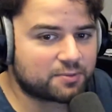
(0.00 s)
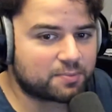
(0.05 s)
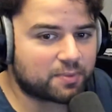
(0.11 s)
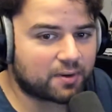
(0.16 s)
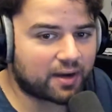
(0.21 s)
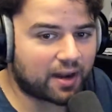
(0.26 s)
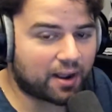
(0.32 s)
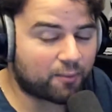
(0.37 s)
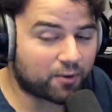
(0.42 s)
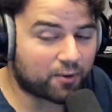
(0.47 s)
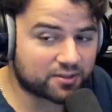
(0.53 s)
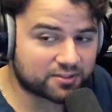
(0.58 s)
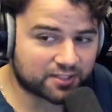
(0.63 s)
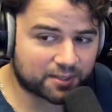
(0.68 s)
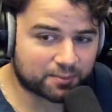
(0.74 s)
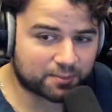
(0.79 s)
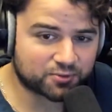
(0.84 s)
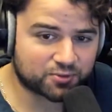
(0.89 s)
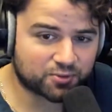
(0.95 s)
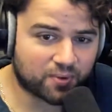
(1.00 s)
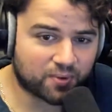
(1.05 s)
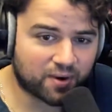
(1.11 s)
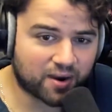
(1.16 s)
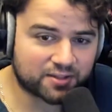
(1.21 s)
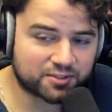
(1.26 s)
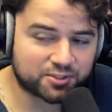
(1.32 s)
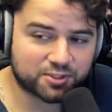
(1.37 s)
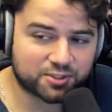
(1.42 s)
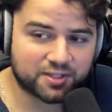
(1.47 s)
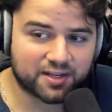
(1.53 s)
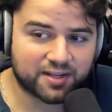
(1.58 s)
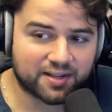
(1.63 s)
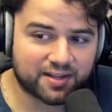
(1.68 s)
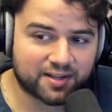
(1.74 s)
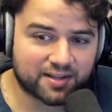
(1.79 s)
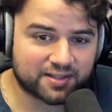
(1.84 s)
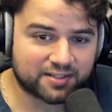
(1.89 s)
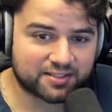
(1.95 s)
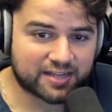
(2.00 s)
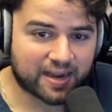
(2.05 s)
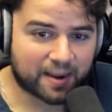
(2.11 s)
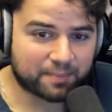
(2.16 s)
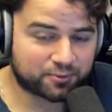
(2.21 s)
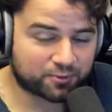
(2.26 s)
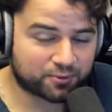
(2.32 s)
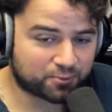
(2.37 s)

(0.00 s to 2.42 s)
But I was able to watch Chapter